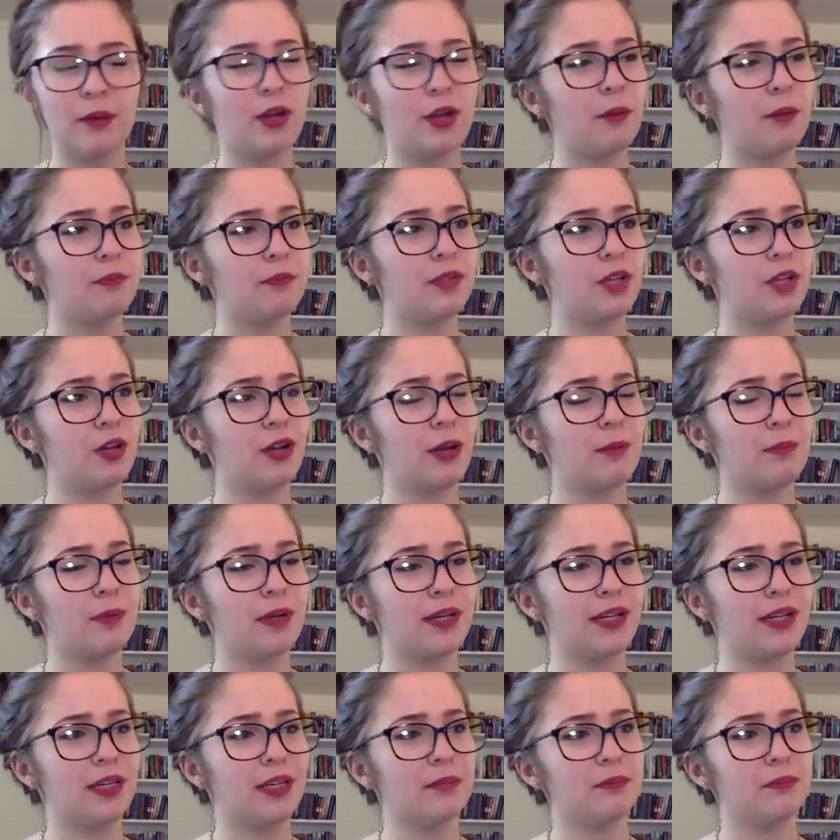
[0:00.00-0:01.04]
Oh no, not
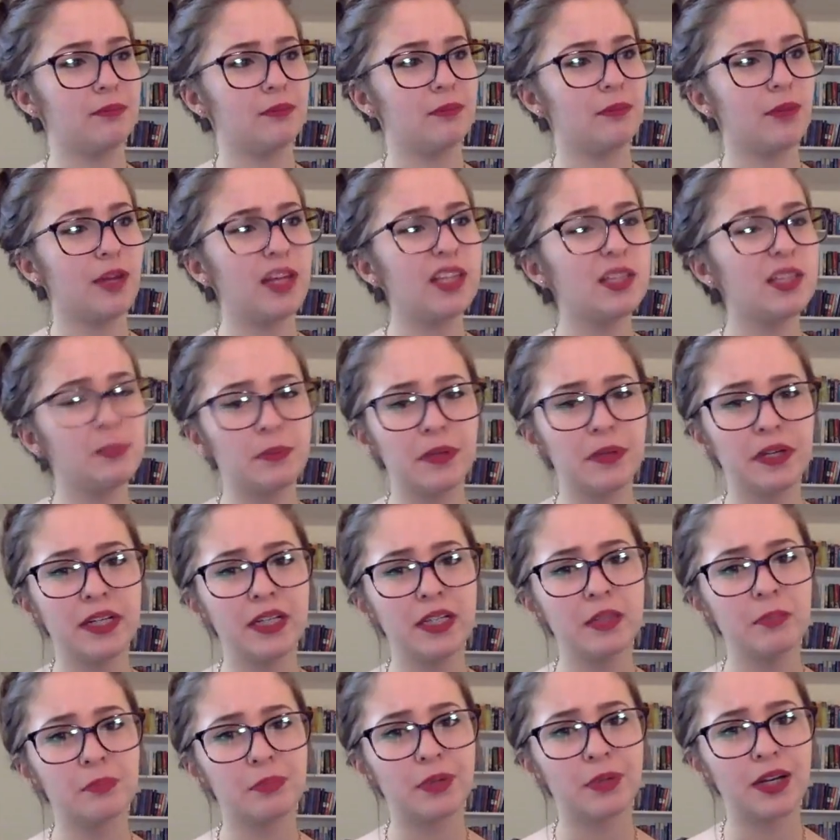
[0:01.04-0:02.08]
Brittany. Is it
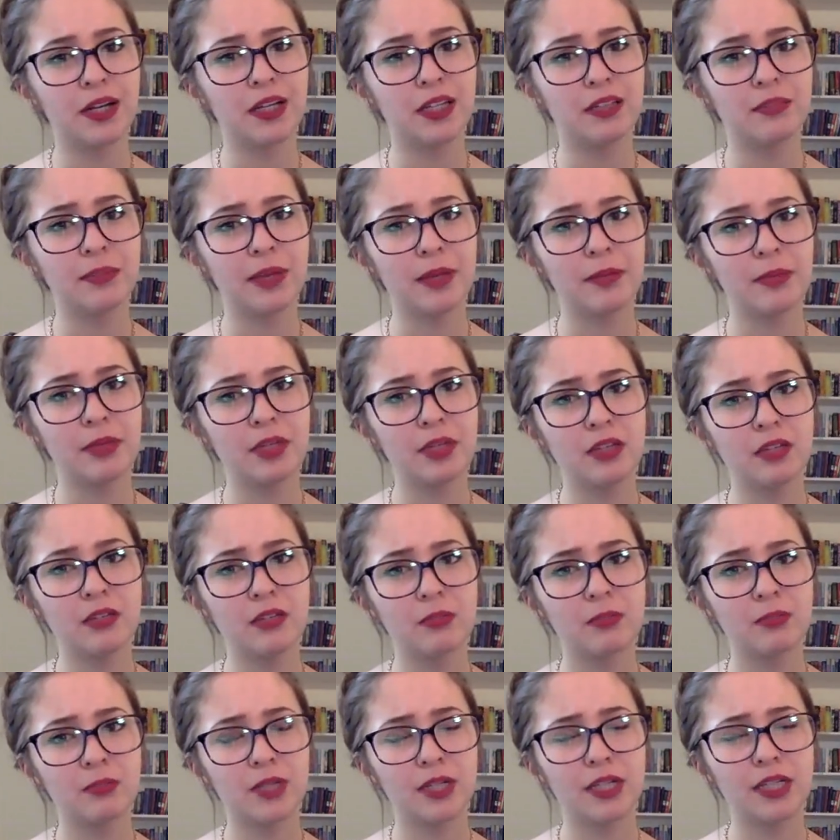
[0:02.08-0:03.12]
Brittany? Brittany, maybe.
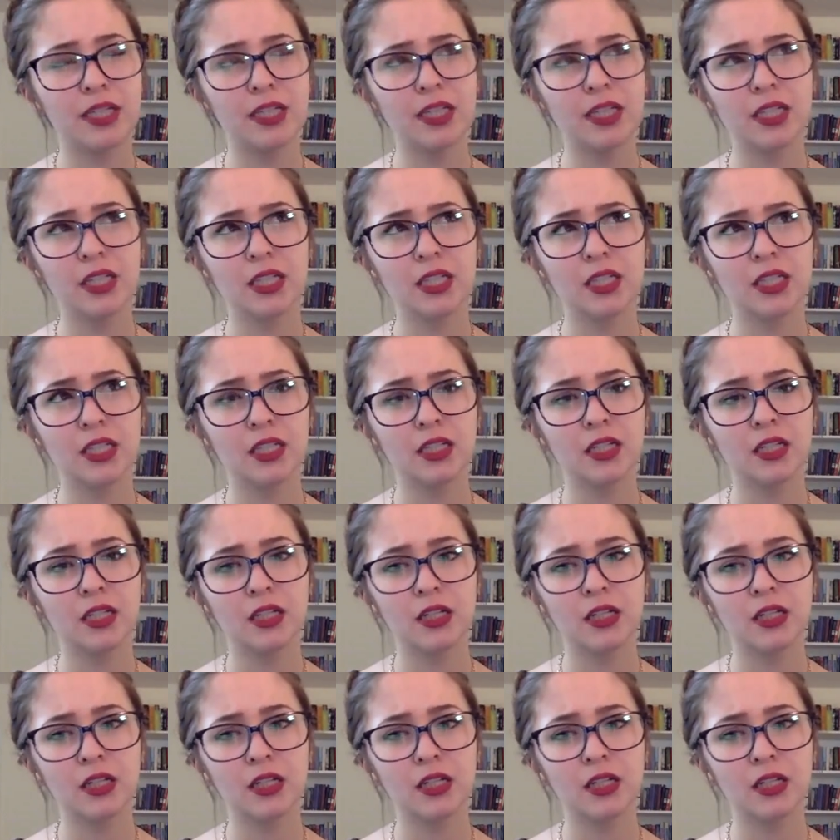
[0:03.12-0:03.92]
I'm gonna Google it.